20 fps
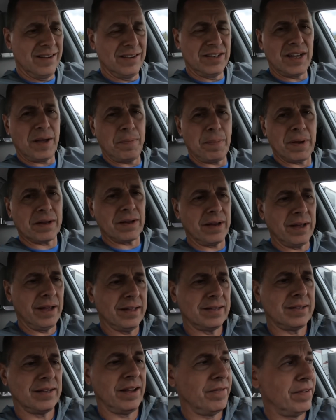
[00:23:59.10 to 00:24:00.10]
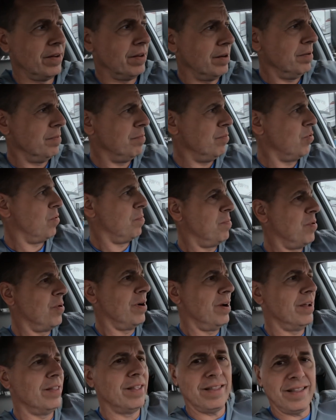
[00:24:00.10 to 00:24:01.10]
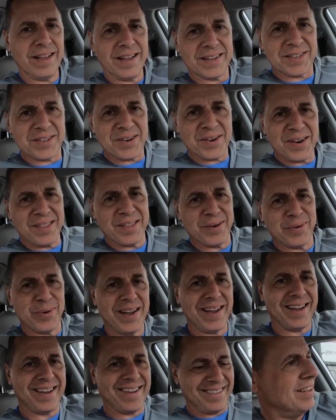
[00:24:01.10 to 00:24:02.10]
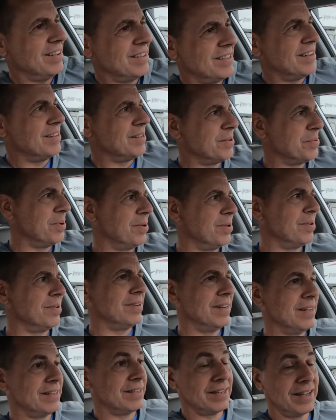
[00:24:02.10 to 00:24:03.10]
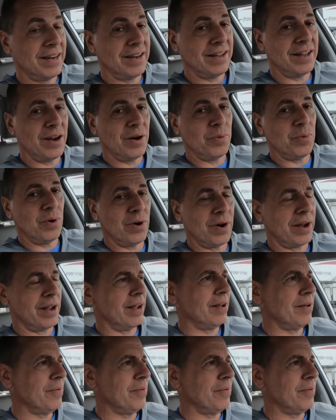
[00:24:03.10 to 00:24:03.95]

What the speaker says: Typically, it's even more boring than this during the week, since we're just sitting there working.